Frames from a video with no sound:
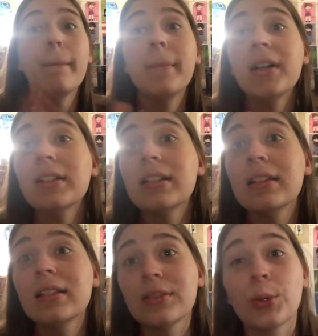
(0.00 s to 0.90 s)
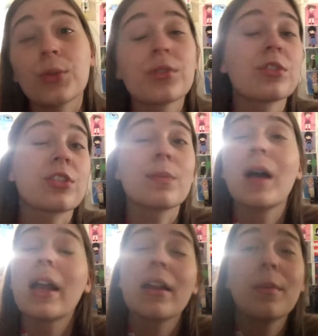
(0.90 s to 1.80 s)
But those are just
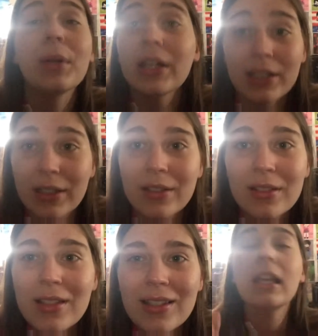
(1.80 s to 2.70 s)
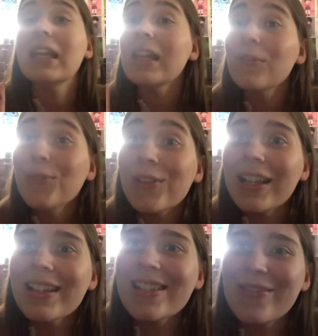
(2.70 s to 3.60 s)
my opinions. If you
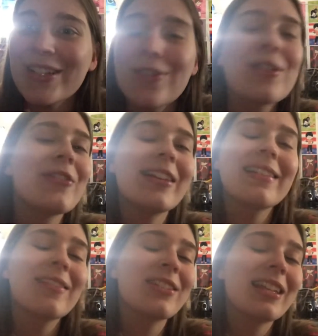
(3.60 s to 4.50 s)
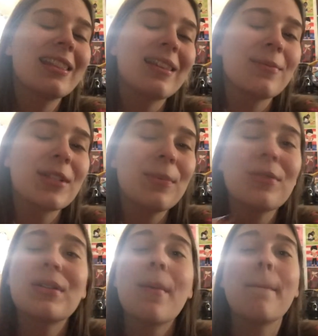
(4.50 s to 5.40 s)
like this video, go ahead and give it a thumbs up. It
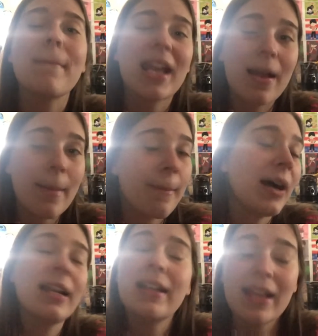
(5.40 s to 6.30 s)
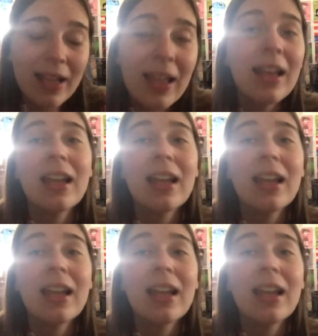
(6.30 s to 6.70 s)
would make my day.